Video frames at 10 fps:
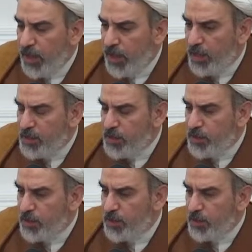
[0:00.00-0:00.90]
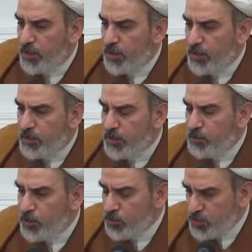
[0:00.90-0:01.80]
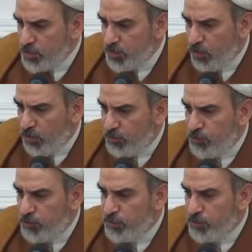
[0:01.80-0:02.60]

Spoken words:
And the beauty of